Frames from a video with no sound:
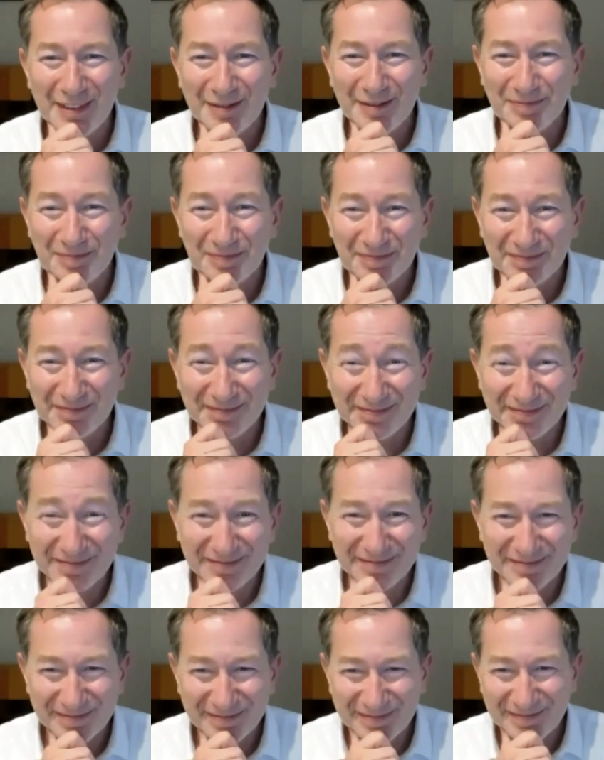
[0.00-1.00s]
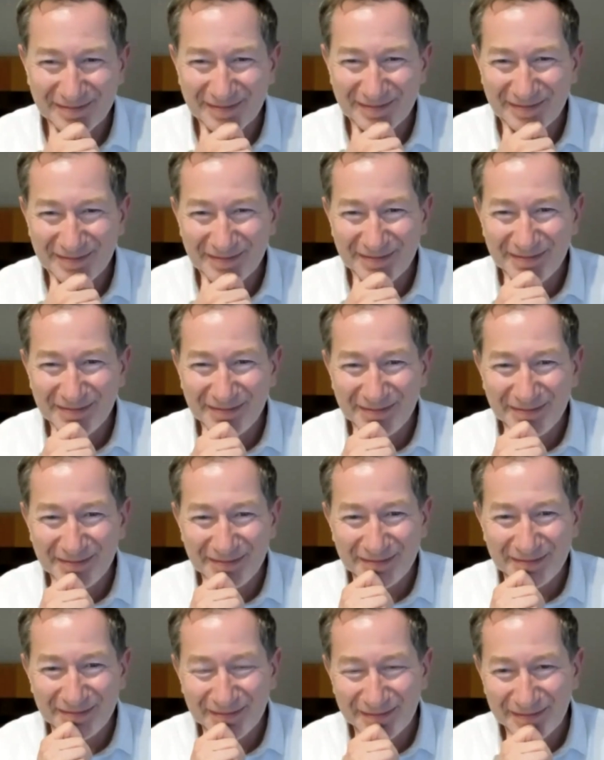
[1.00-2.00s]
Maybe it's a facade.
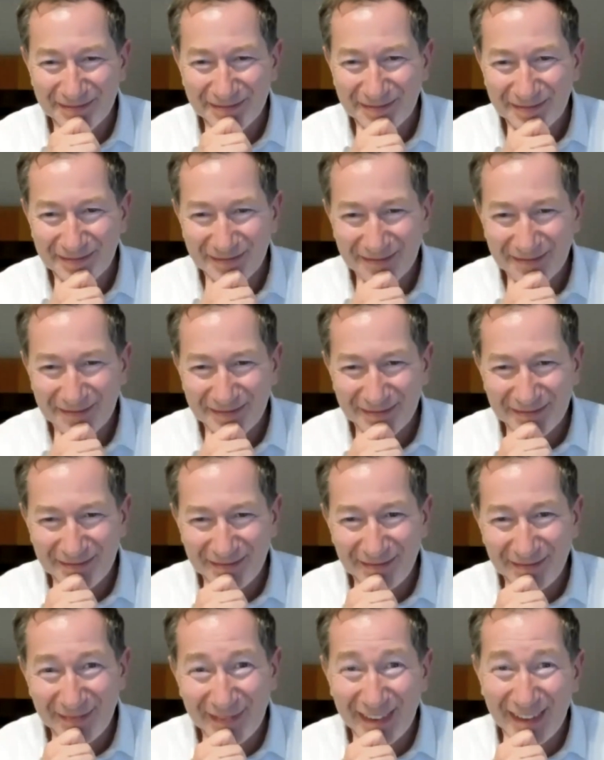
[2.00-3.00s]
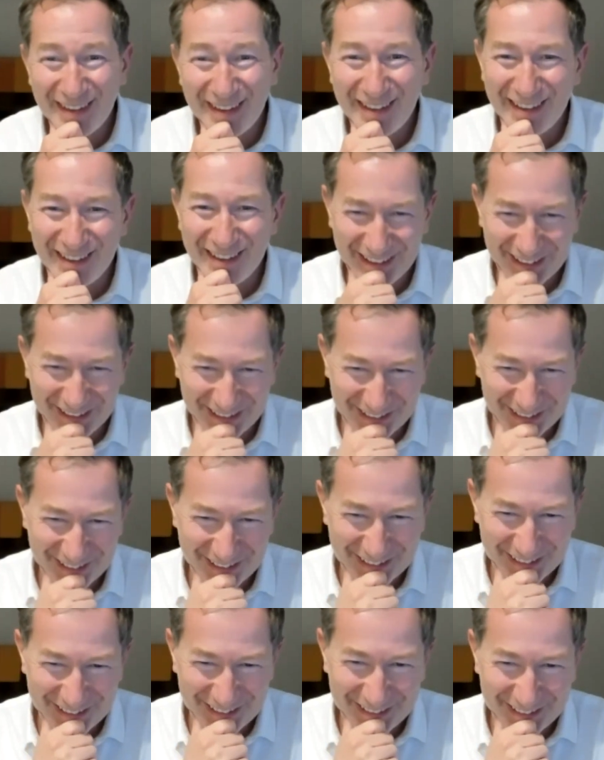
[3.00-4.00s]
How have you
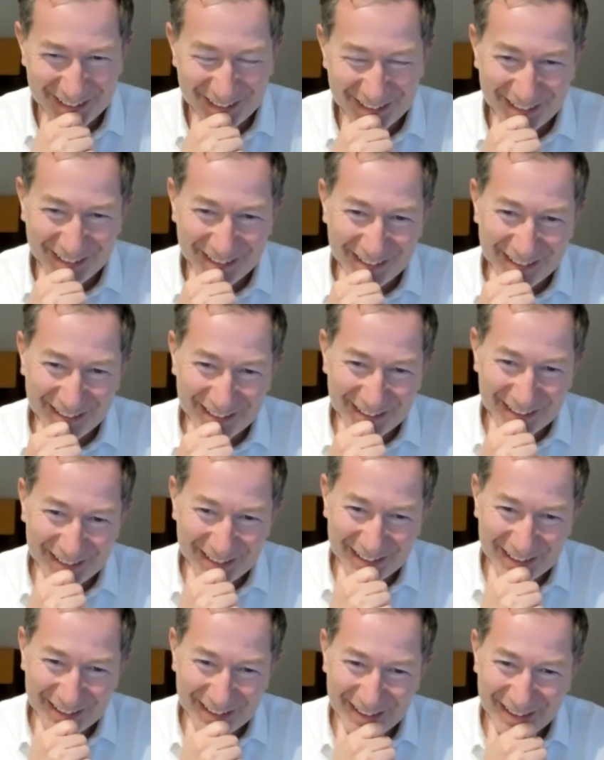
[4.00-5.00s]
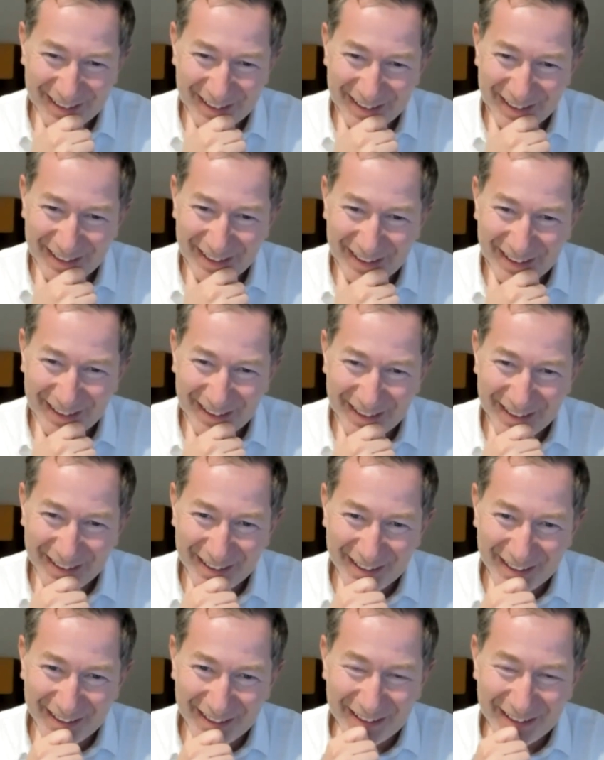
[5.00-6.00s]
seen corporate culture
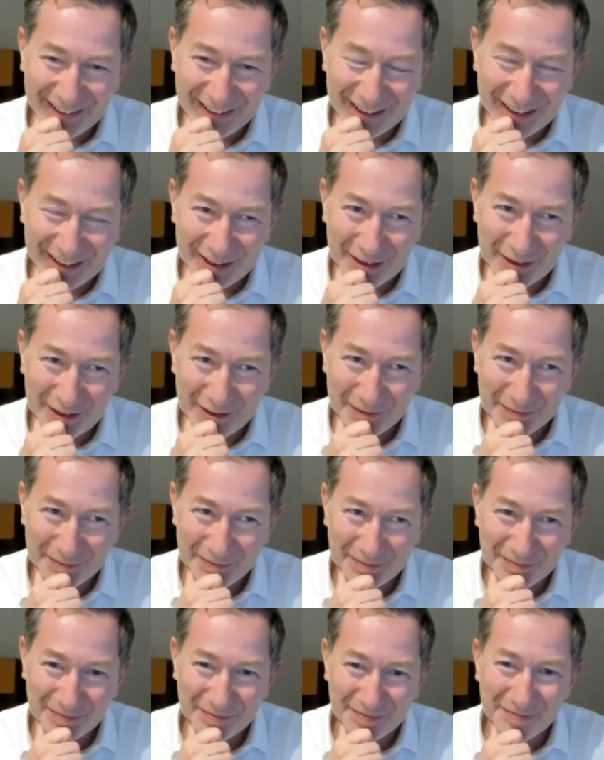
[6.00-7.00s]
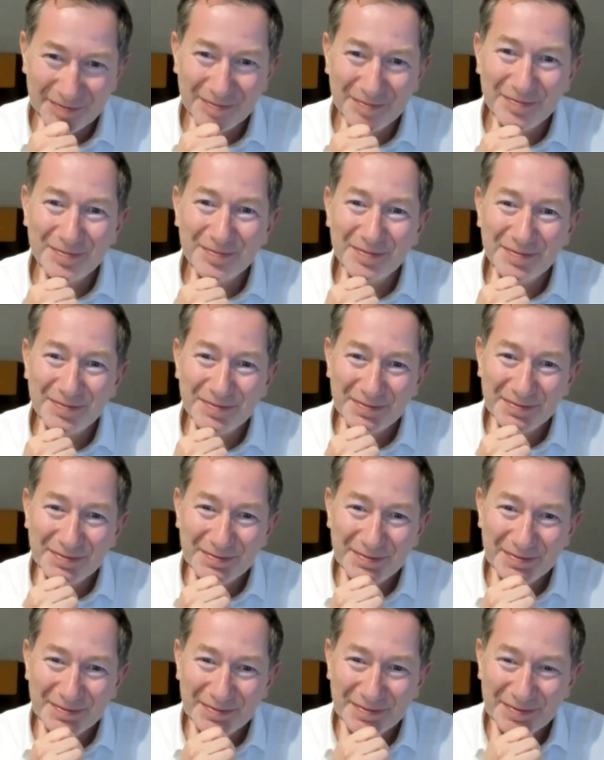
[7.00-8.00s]
change over the years you've
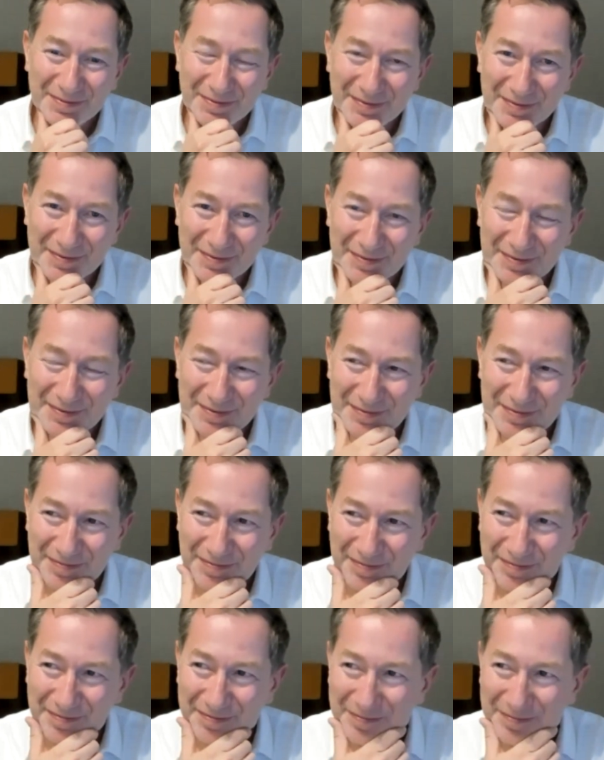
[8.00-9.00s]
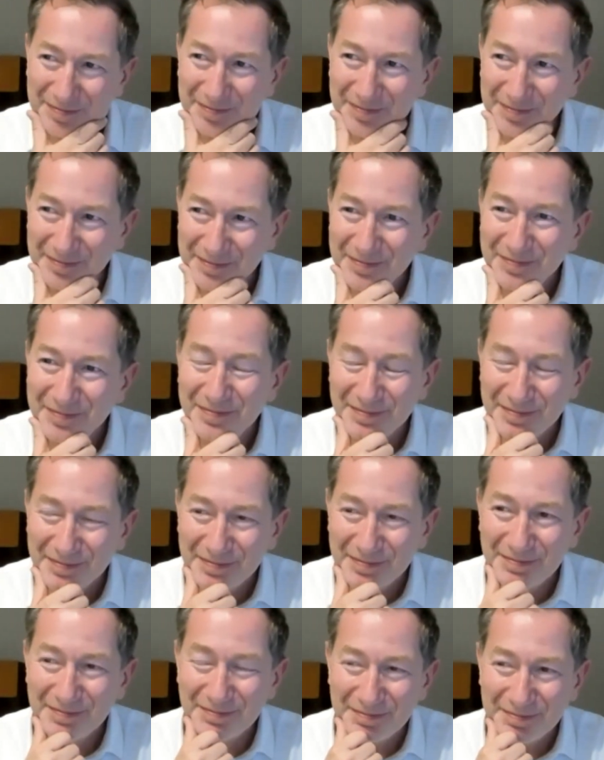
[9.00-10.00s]
been involved in
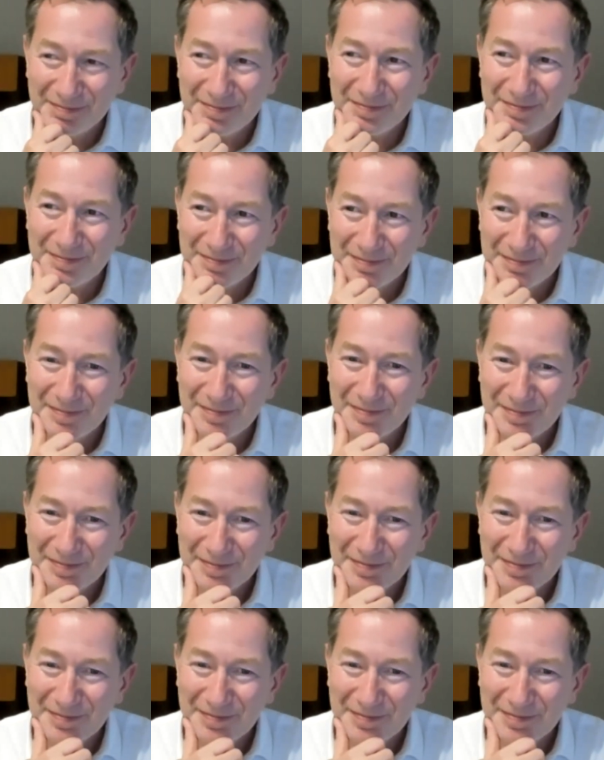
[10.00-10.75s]
businesses?